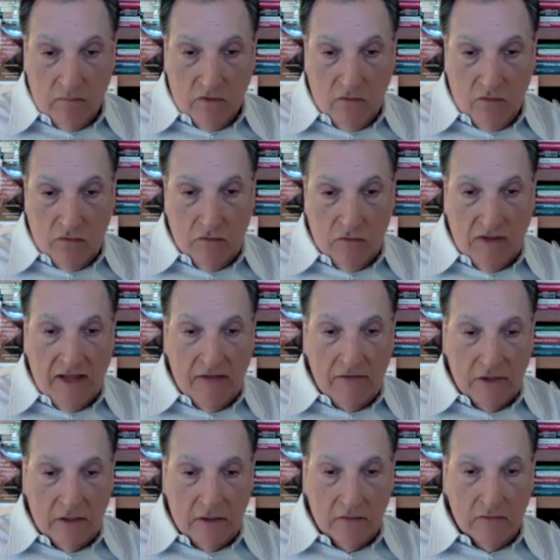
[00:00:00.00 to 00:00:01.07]
from
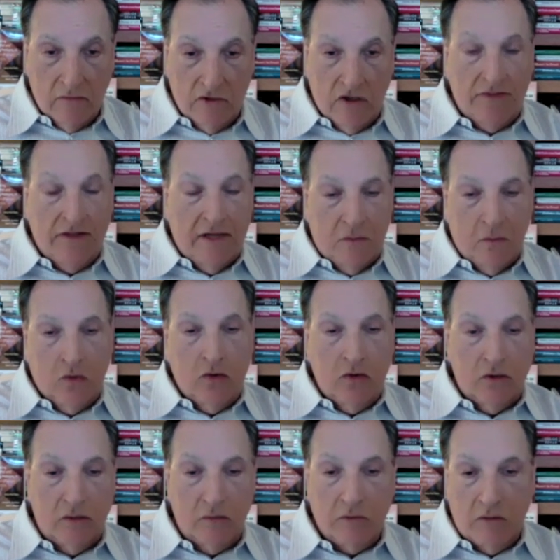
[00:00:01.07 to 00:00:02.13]
having done that work
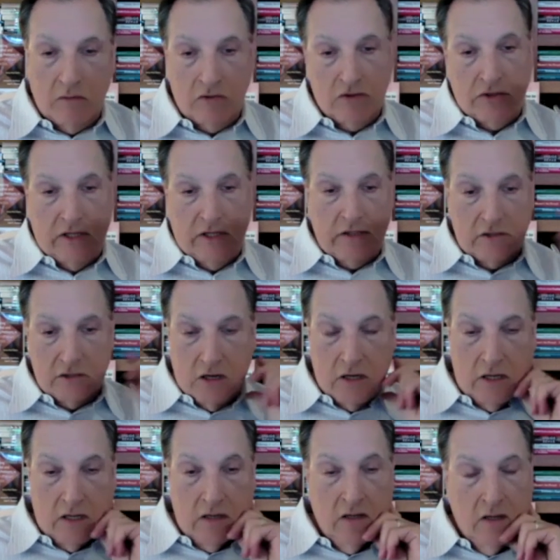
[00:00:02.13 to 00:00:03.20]
and published that
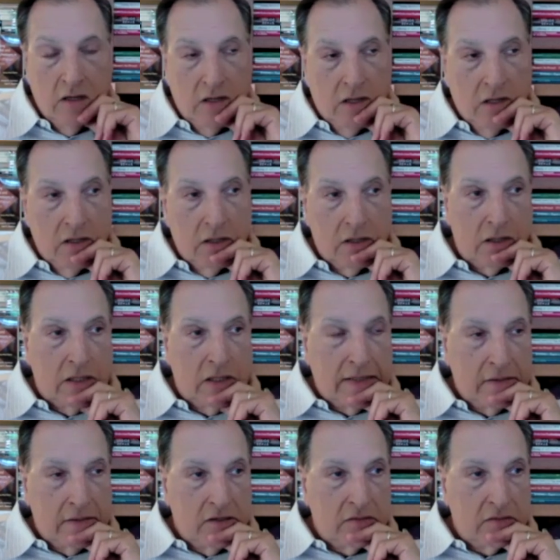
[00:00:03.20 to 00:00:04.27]
study. And I
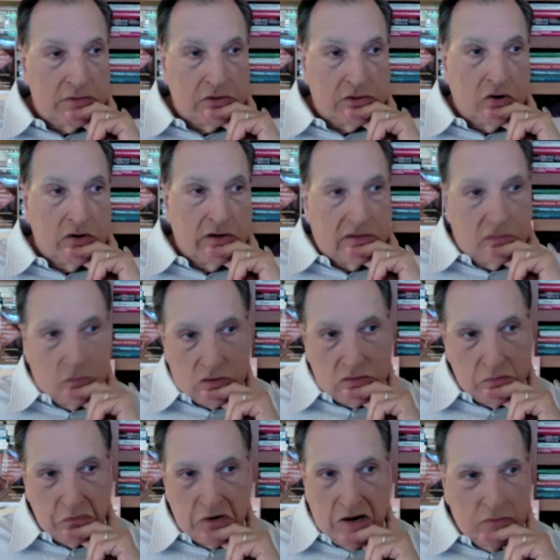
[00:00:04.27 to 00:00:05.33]
ended up starting what
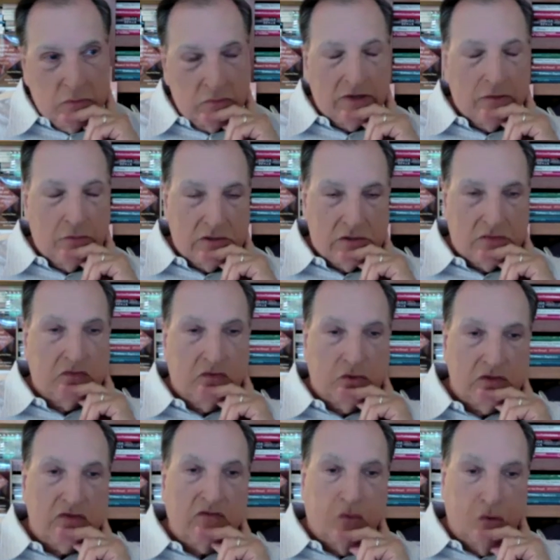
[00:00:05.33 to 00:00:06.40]
probably was the
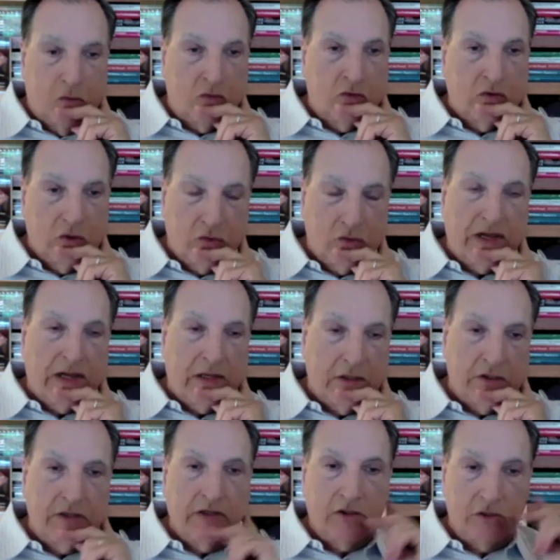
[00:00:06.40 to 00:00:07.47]
first formal cocaine
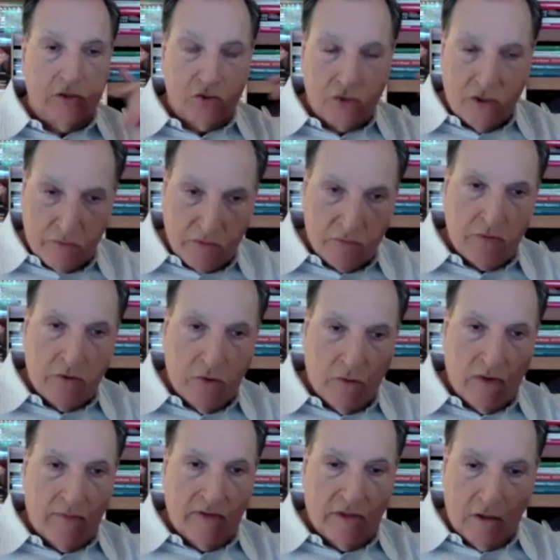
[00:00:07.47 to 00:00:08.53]
addiction treatment
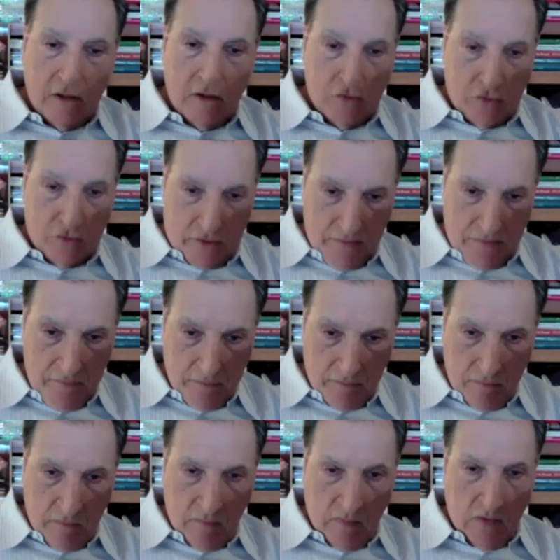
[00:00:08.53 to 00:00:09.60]
program in the country.
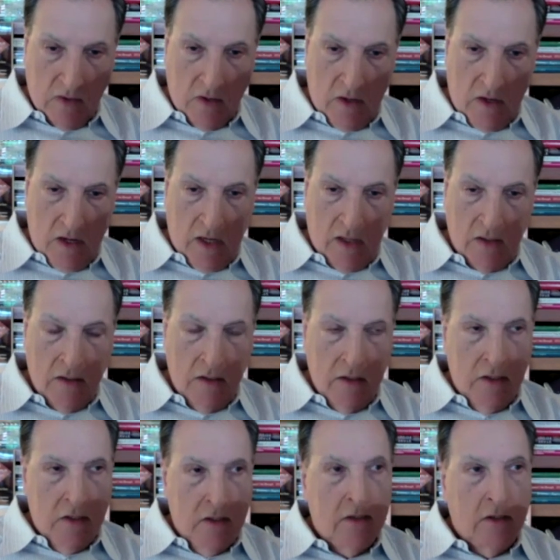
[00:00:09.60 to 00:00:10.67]
And
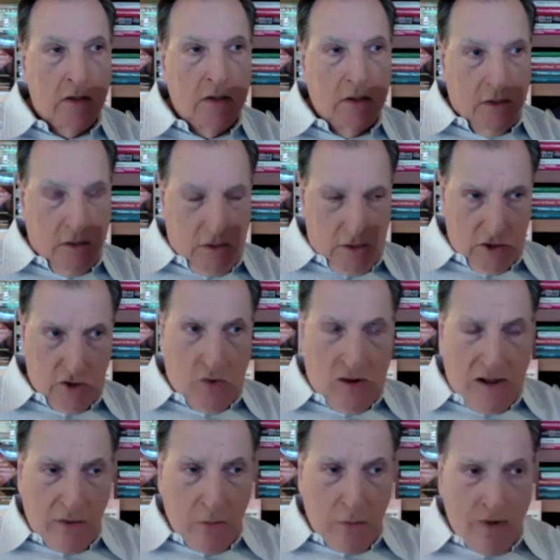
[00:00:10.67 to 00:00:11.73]
so
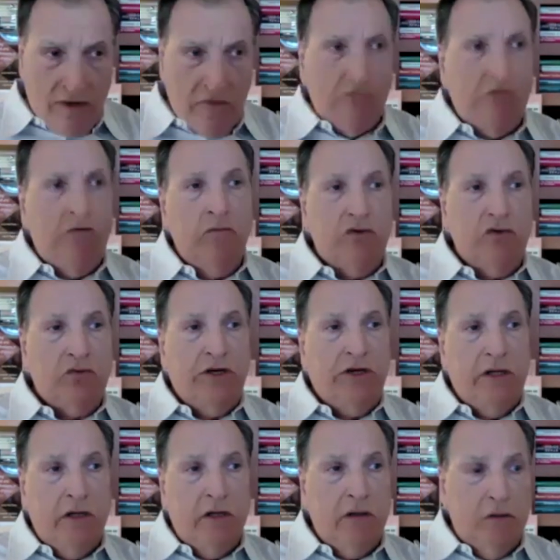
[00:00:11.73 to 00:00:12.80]
I went from
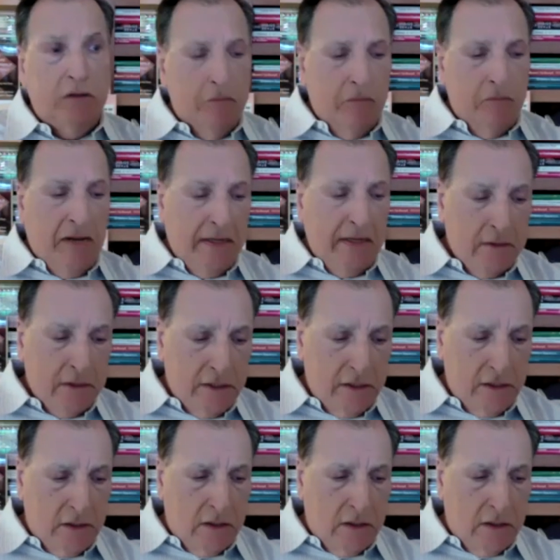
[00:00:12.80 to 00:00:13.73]
treating mainly